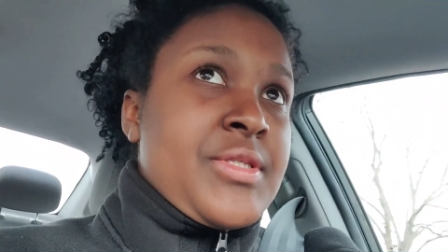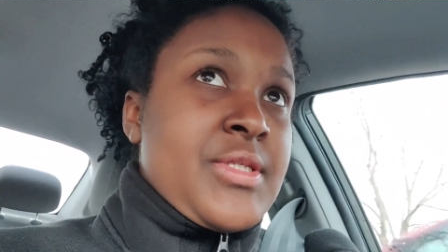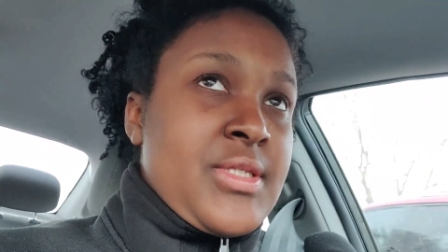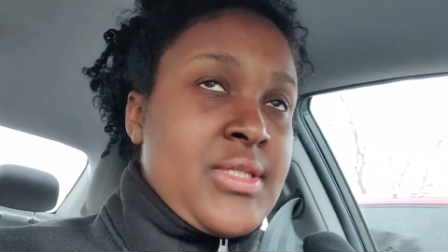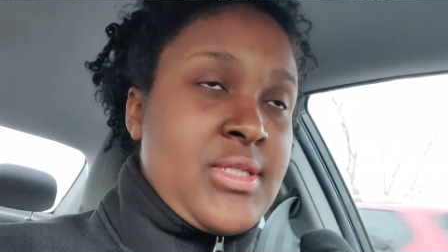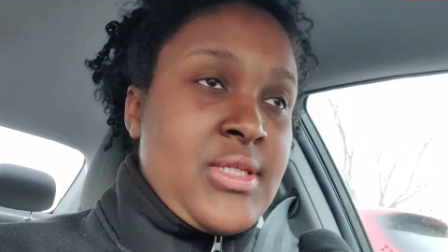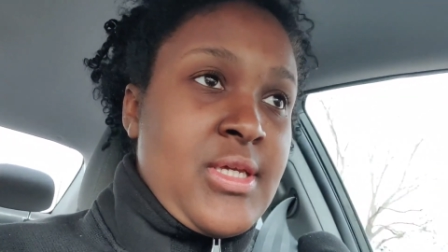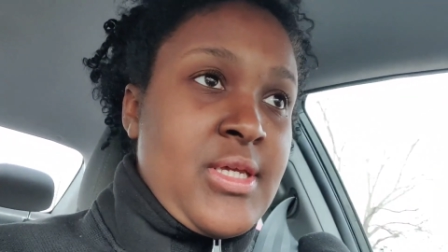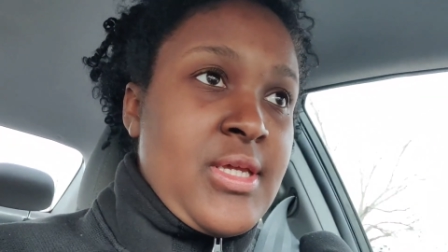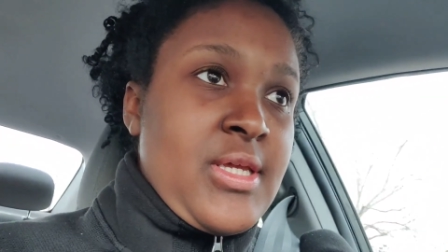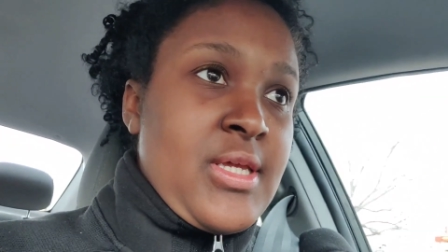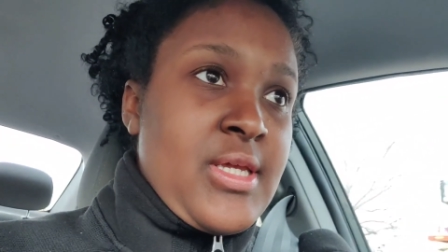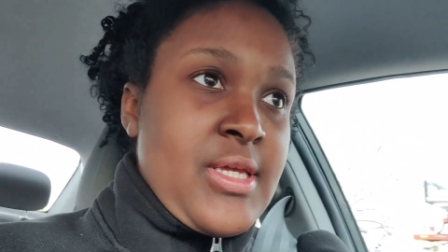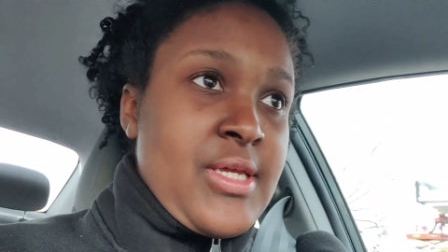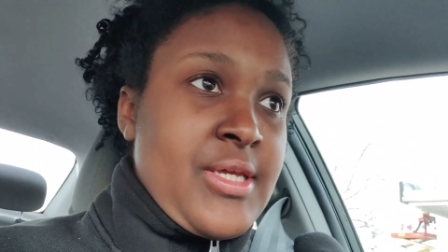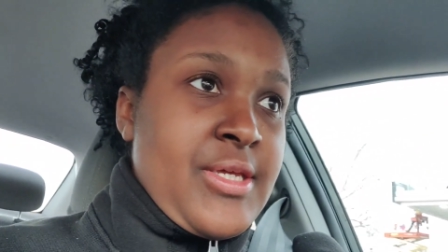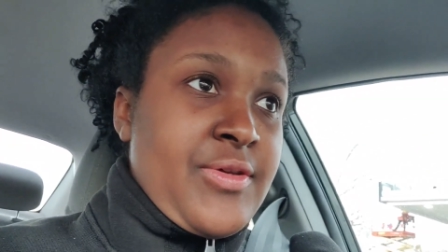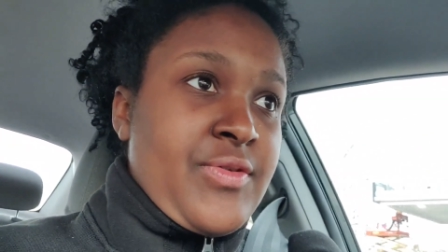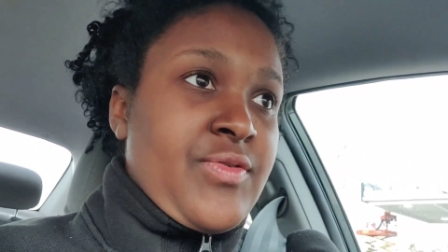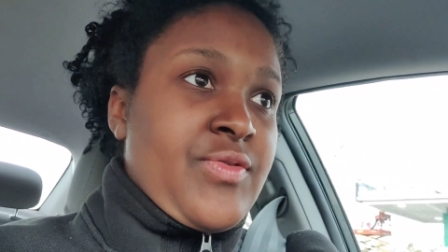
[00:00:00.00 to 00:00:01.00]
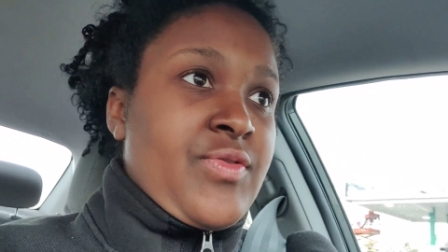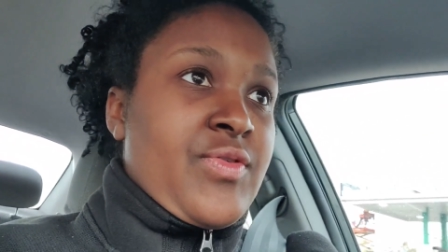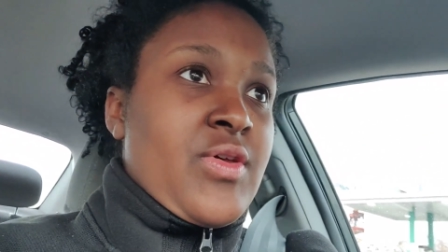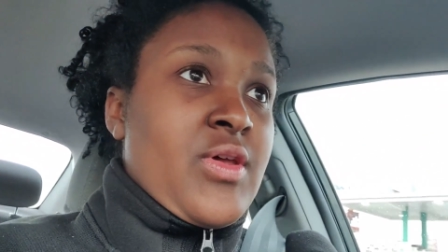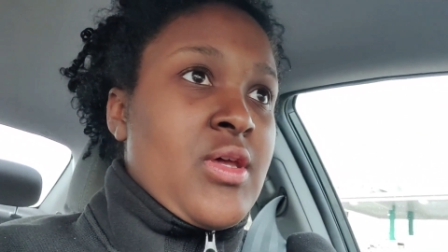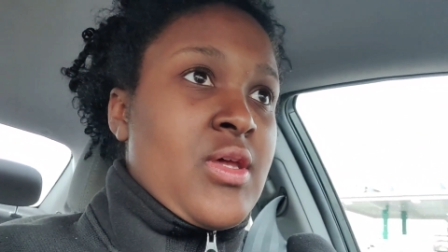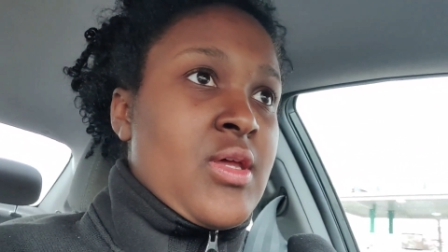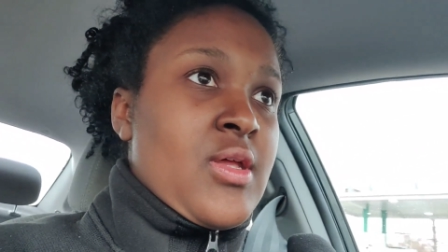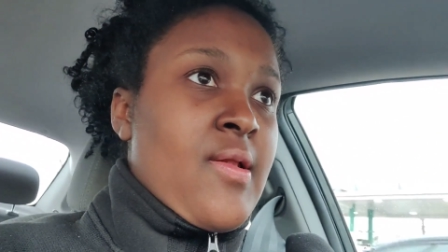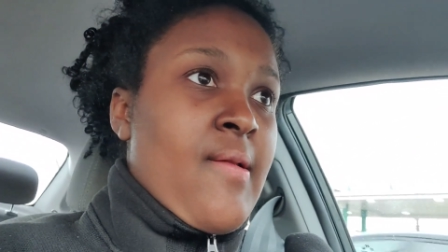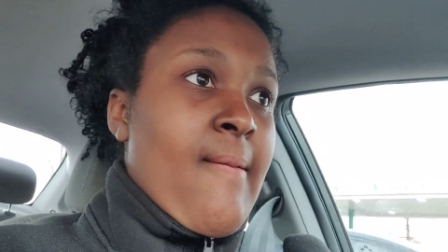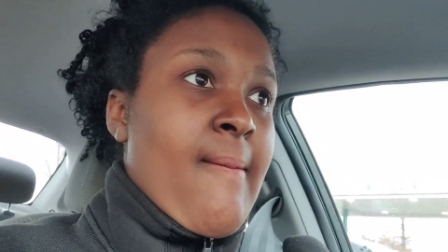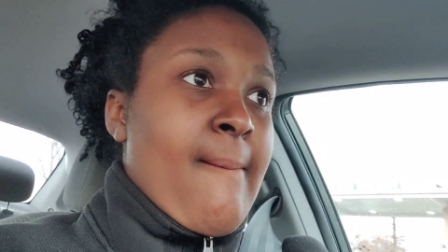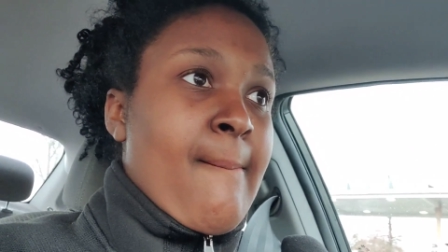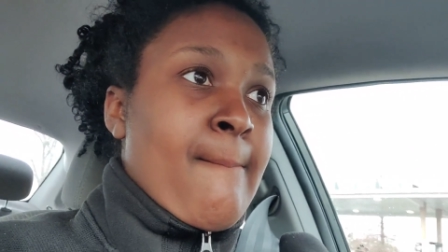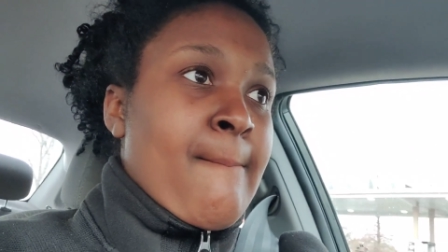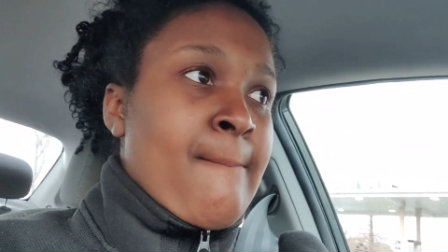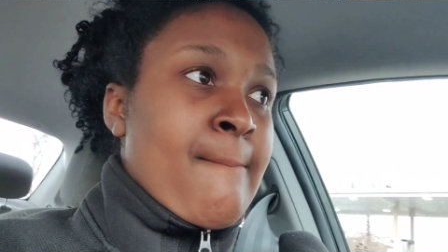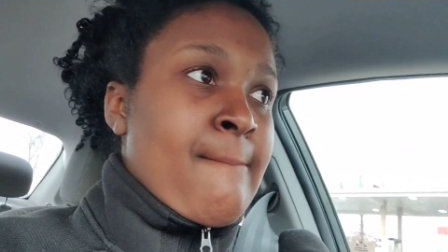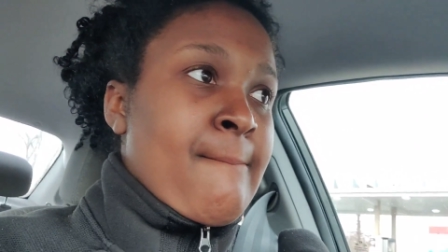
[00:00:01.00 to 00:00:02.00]
to see if
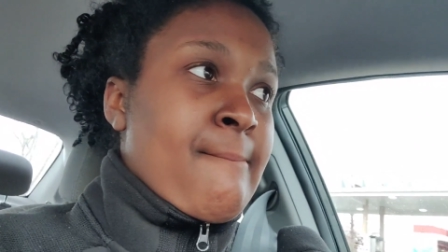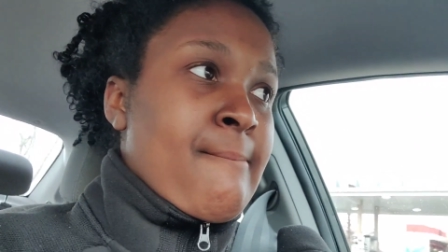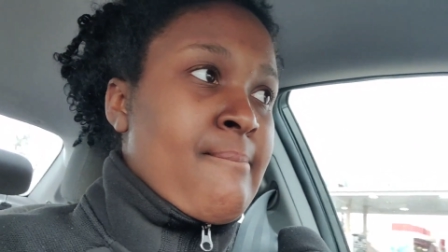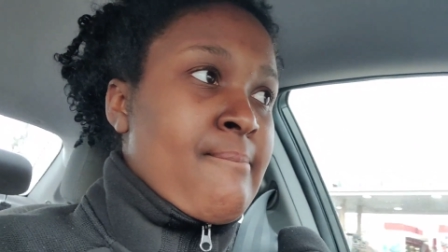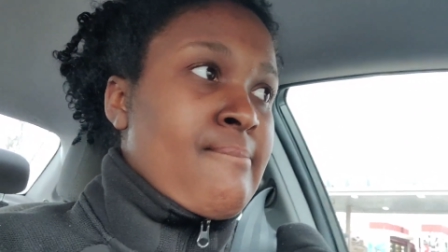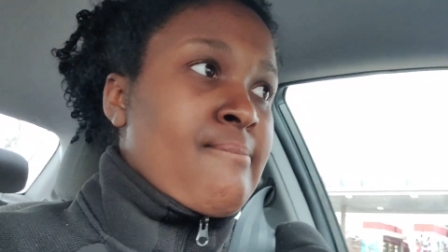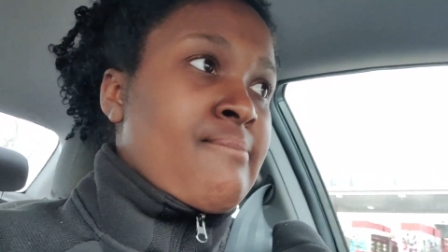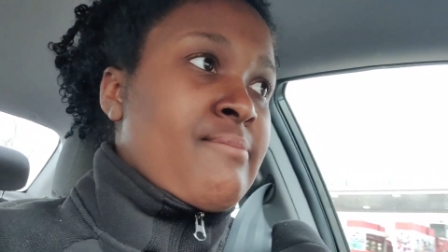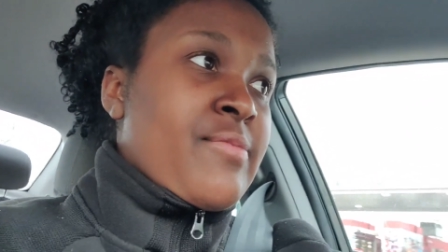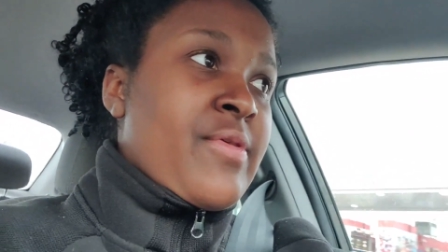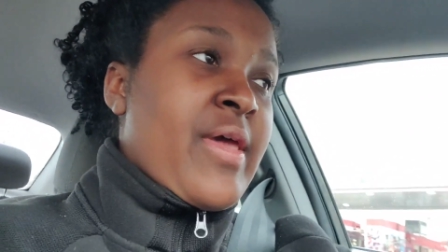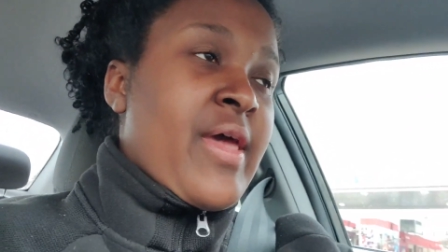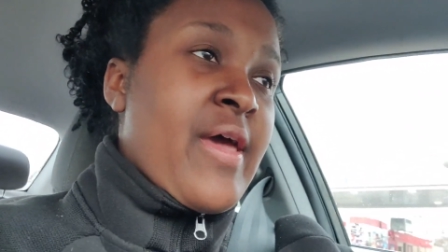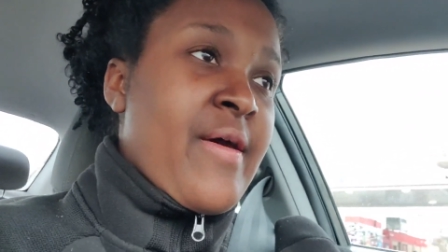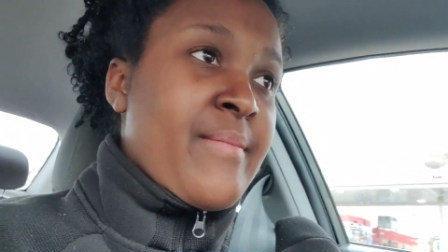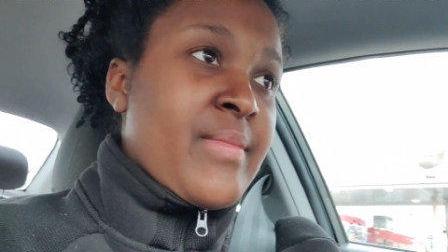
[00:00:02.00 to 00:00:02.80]
they